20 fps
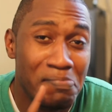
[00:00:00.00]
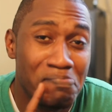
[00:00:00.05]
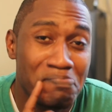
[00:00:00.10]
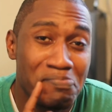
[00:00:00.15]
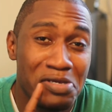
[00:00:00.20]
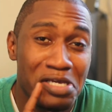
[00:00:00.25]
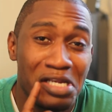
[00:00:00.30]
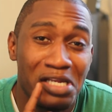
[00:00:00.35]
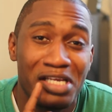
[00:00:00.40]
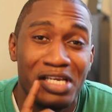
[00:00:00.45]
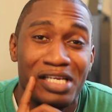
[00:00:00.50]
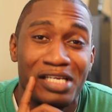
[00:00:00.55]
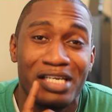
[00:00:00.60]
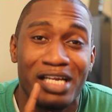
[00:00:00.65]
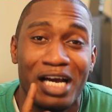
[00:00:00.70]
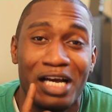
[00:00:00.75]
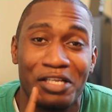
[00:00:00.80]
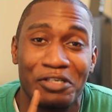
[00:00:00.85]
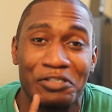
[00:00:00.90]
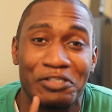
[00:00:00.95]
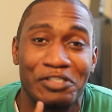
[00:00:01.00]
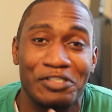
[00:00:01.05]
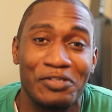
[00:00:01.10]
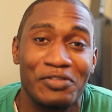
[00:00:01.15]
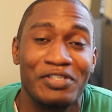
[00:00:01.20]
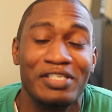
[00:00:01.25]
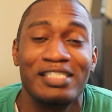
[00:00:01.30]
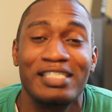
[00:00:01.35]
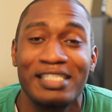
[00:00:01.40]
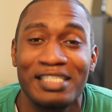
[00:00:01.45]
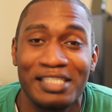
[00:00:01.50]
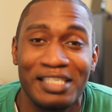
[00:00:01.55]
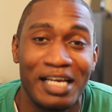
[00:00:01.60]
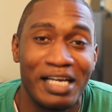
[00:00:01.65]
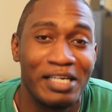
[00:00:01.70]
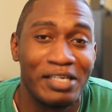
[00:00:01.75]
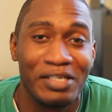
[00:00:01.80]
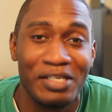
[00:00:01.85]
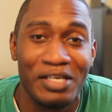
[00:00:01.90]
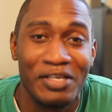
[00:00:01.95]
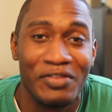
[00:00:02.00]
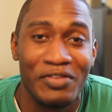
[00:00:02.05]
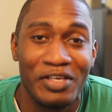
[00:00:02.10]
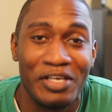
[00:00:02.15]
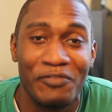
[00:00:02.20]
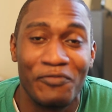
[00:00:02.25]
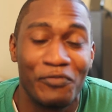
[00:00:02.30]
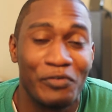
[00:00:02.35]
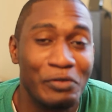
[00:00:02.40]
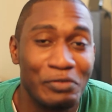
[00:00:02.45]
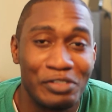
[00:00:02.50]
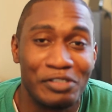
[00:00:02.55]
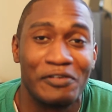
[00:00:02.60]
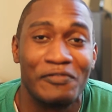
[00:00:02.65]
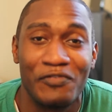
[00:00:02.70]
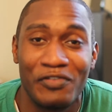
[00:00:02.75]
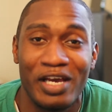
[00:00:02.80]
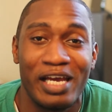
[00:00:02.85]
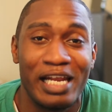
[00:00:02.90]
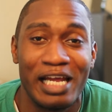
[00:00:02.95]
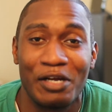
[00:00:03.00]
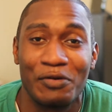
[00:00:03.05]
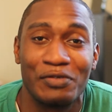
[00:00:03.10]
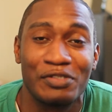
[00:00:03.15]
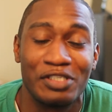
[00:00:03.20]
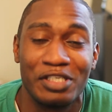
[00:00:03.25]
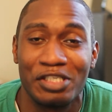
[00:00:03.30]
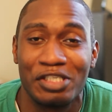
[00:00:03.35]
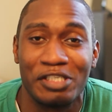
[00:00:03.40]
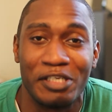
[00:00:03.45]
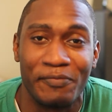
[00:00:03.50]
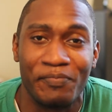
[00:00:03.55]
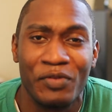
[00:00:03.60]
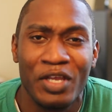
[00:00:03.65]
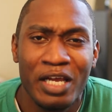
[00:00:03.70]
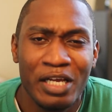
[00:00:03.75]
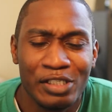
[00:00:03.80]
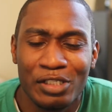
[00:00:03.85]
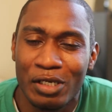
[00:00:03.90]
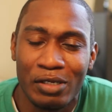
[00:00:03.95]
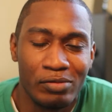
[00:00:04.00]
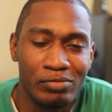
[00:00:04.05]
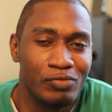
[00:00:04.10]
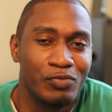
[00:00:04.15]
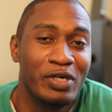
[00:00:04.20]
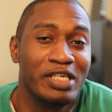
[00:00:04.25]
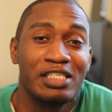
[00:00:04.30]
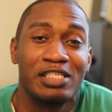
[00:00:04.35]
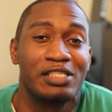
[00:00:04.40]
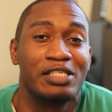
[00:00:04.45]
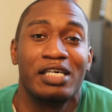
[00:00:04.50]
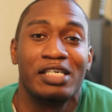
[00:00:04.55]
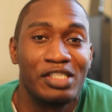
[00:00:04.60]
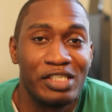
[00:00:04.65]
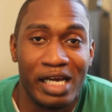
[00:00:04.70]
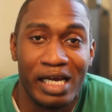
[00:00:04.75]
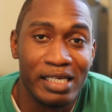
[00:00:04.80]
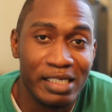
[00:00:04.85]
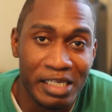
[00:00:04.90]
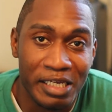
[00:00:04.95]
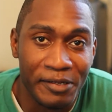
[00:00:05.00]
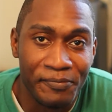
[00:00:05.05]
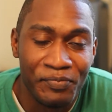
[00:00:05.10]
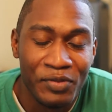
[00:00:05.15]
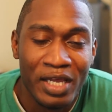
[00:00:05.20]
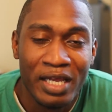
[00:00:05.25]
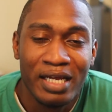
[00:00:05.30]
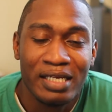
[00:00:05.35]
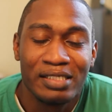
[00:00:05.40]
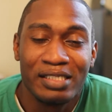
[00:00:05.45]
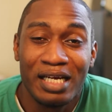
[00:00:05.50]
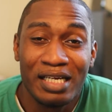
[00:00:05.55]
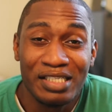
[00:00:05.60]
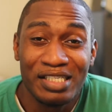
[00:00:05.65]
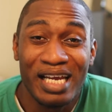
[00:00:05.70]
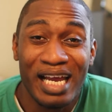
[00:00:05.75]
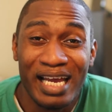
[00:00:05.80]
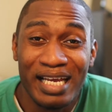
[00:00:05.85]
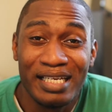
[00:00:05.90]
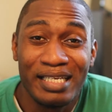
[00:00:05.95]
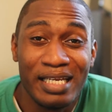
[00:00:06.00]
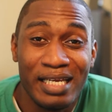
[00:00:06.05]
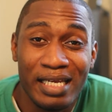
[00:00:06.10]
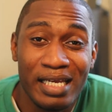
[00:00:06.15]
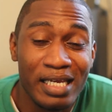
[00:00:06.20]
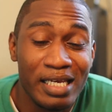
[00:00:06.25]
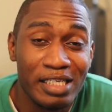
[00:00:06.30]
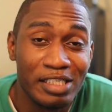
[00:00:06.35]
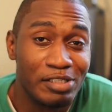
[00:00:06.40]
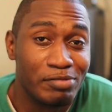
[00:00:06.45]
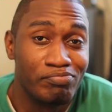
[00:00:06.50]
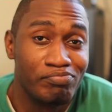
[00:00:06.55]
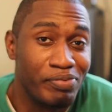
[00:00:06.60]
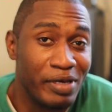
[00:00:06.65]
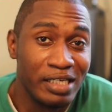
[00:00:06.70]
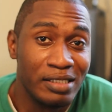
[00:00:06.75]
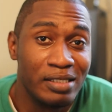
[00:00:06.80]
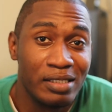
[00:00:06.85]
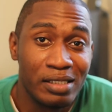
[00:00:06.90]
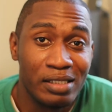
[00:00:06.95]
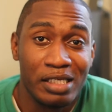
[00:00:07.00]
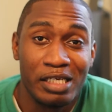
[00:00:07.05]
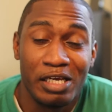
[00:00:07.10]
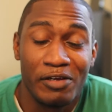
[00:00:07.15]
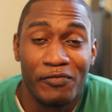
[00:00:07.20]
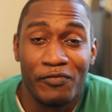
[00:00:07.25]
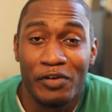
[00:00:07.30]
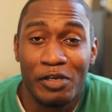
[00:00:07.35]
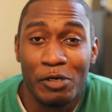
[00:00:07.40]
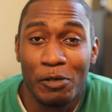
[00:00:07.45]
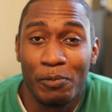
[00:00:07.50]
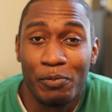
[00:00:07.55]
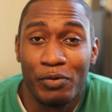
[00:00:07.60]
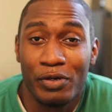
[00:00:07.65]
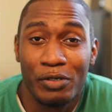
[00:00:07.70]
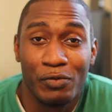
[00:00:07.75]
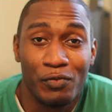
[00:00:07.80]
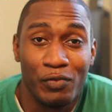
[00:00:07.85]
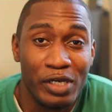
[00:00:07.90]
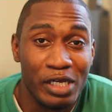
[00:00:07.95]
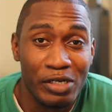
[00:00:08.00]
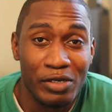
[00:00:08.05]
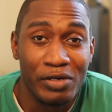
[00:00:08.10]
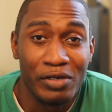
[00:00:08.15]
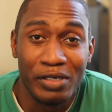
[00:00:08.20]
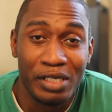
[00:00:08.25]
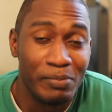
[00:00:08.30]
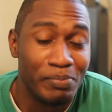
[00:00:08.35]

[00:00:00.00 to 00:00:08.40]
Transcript: million. So this is likely the fruits of that acquisition. So what's Touch ID? Touch ID is basically a fingerprint reader